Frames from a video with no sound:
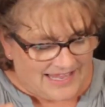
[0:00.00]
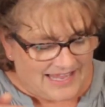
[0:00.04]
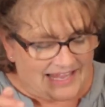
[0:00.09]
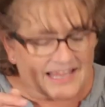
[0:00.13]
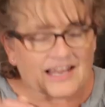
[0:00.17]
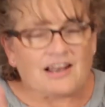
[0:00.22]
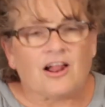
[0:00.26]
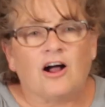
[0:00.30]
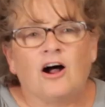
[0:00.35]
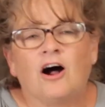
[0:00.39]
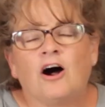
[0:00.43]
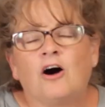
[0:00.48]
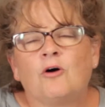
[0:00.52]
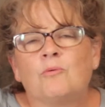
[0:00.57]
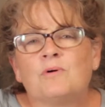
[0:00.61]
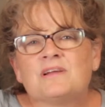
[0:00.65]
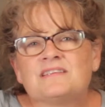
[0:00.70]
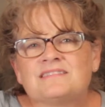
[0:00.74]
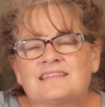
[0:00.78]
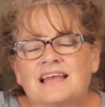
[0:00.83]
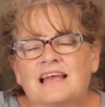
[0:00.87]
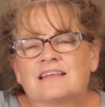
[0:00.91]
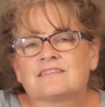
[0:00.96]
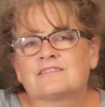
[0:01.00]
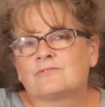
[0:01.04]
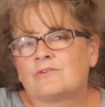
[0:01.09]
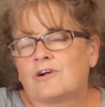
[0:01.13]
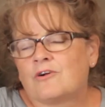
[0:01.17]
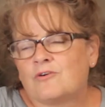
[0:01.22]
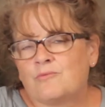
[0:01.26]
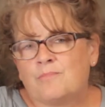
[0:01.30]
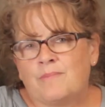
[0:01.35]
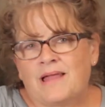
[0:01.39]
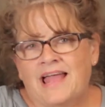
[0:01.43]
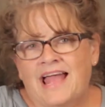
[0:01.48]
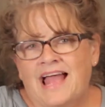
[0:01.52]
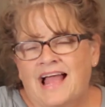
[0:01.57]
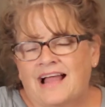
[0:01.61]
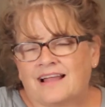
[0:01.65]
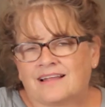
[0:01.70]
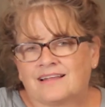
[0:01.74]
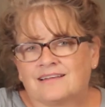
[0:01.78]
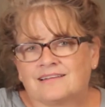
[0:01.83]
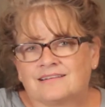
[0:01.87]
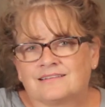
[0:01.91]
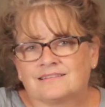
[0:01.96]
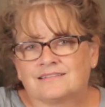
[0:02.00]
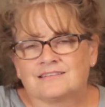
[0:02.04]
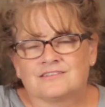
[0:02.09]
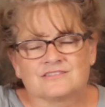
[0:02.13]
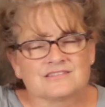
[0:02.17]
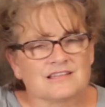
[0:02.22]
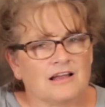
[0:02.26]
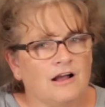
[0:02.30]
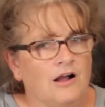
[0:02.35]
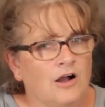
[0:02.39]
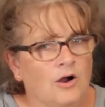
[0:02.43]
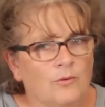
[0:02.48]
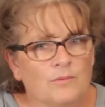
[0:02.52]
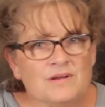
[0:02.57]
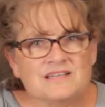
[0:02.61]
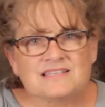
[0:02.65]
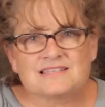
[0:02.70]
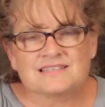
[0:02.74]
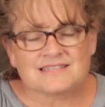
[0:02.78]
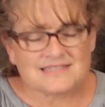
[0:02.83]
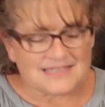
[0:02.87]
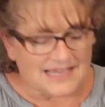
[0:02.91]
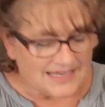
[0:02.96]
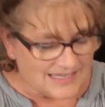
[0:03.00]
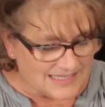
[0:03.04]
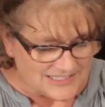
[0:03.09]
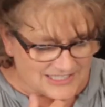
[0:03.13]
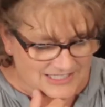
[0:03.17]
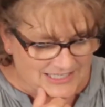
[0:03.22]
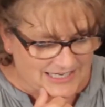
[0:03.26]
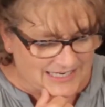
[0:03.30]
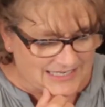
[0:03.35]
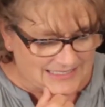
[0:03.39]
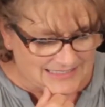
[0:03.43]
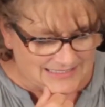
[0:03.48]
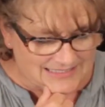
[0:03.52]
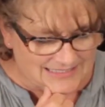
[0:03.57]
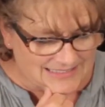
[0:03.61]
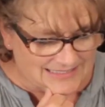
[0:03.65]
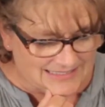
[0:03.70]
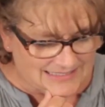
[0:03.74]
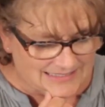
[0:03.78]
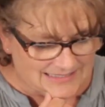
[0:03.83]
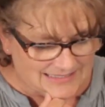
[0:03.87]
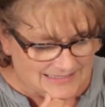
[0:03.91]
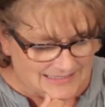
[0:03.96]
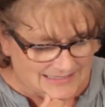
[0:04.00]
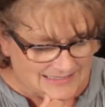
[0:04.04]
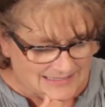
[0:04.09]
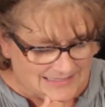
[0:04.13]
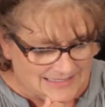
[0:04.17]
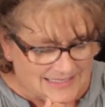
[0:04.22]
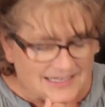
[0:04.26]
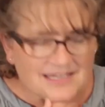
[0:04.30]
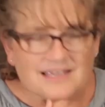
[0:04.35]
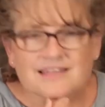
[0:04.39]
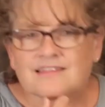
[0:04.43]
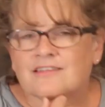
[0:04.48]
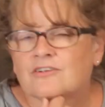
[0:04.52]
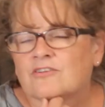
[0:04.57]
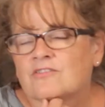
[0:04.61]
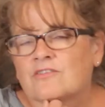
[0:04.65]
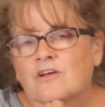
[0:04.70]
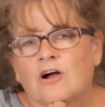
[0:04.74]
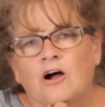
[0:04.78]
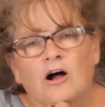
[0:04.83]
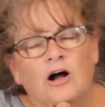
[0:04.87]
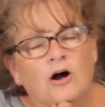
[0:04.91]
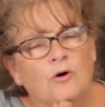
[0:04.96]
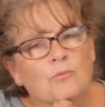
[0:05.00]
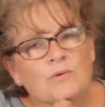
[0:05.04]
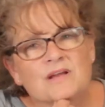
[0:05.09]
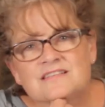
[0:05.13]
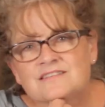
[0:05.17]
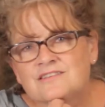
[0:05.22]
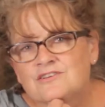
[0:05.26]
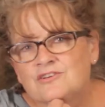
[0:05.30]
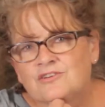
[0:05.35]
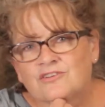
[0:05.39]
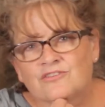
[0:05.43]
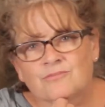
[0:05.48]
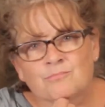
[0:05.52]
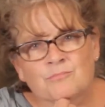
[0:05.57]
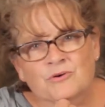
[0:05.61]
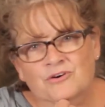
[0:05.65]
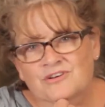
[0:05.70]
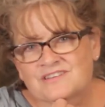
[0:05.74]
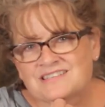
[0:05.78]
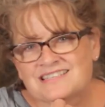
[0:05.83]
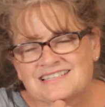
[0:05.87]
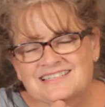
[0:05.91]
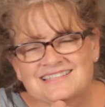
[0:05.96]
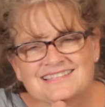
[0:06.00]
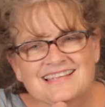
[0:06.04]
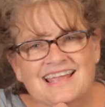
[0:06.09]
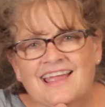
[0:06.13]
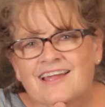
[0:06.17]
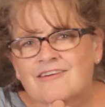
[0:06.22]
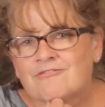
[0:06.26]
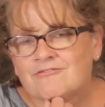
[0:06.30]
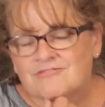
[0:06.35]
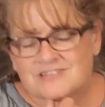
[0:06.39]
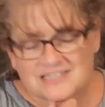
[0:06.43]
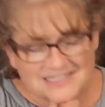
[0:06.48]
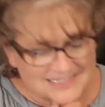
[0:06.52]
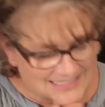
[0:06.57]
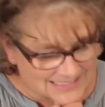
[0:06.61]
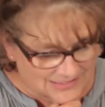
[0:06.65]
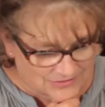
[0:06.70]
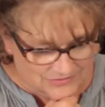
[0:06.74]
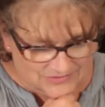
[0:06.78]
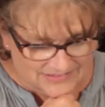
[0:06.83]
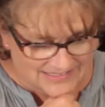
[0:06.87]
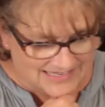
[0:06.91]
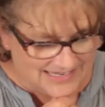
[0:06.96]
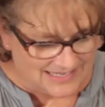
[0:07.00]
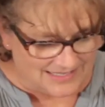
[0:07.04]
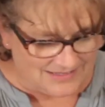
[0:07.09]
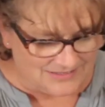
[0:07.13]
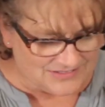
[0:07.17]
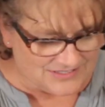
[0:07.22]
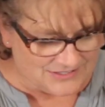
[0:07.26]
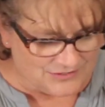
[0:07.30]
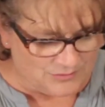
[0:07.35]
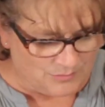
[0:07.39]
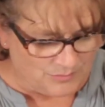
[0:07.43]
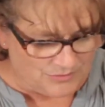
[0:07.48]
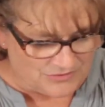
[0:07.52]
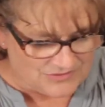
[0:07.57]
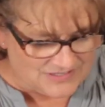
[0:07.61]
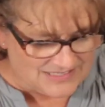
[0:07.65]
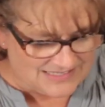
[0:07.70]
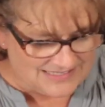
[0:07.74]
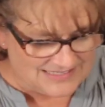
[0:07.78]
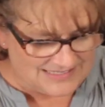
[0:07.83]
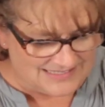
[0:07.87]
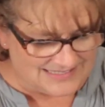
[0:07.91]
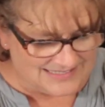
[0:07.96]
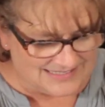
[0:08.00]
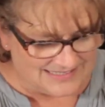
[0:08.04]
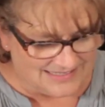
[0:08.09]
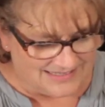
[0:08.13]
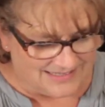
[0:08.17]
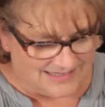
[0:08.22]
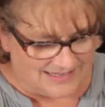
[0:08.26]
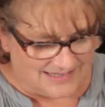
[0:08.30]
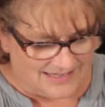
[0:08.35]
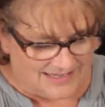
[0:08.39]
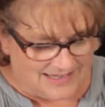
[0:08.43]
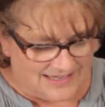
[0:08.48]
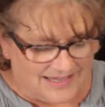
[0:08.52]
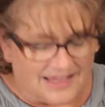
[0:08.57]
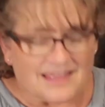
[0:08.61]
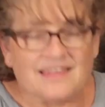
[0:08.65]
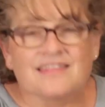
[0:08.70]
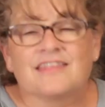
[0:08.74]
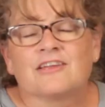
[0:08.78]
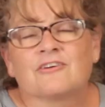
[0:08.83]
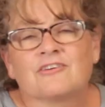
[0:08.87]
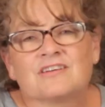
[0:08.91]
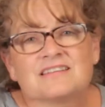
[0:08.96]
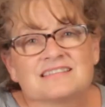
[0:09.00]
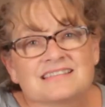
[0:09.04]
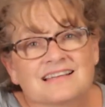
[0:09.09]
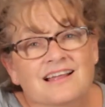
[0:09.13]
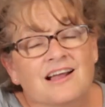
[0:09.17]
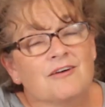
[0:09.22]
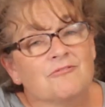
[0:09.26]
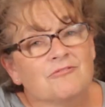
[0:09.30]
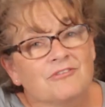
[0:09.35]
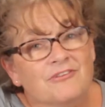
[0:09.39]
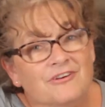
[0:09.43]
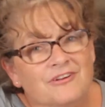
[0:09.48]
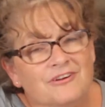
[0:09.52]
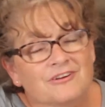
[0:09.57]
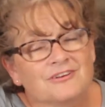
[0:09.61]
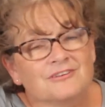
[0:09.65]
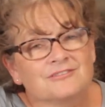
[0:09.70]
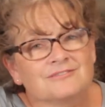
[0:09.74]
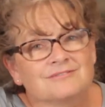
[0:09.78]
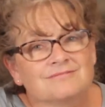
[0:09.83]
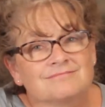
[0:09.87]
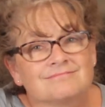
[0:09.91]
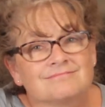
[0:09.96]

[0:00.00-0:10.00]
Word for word: It always has a road back. There's always a second chance. There's always new mercies. Every single day there's new mercies. There is a comforter.